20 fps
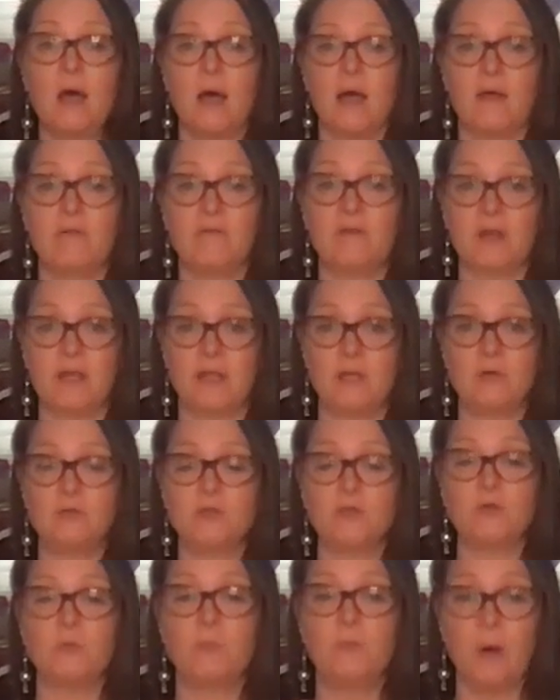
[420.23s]
I invite you
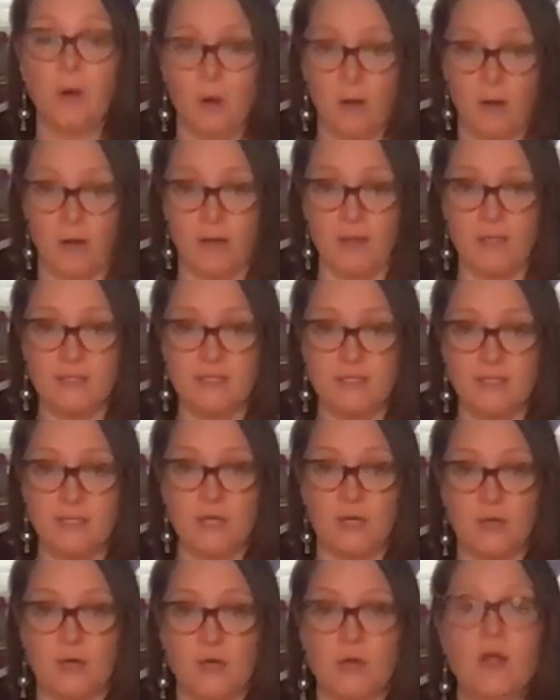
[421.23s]
to pause
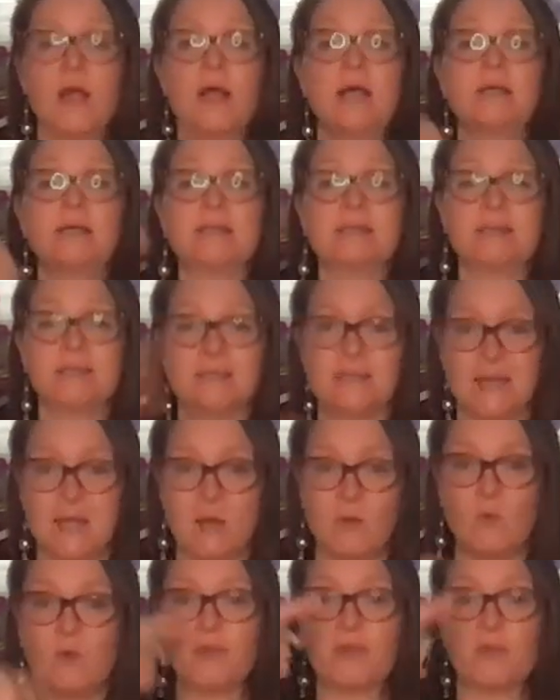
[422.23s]
here,
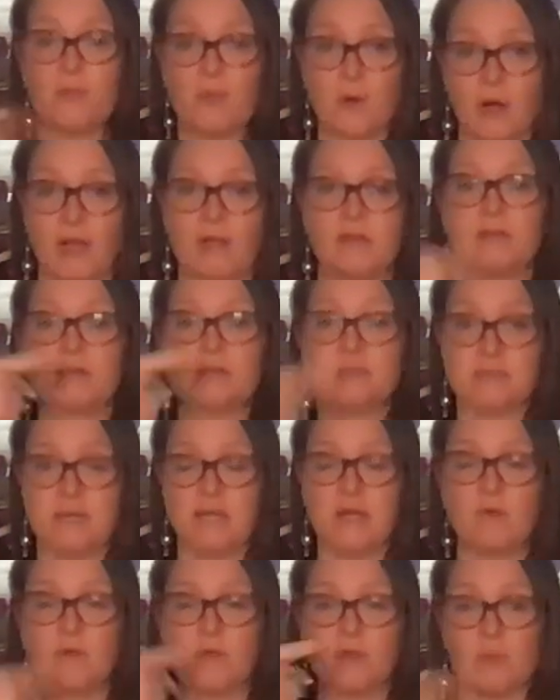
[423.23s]
stay with the breath,
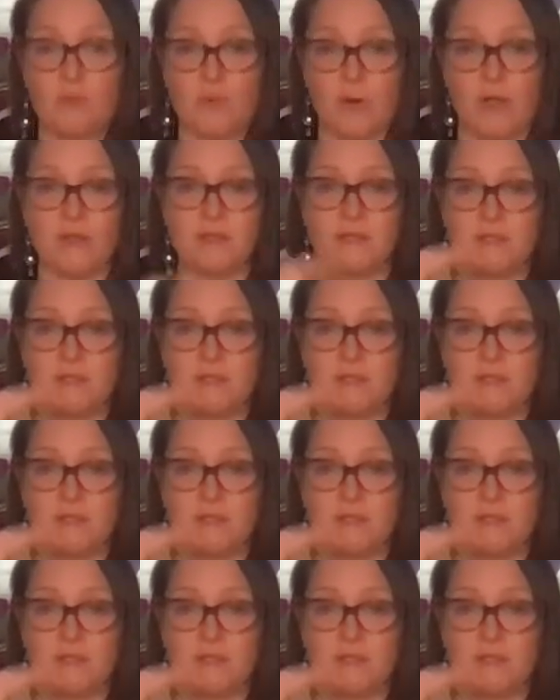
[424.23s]
stay with the breath,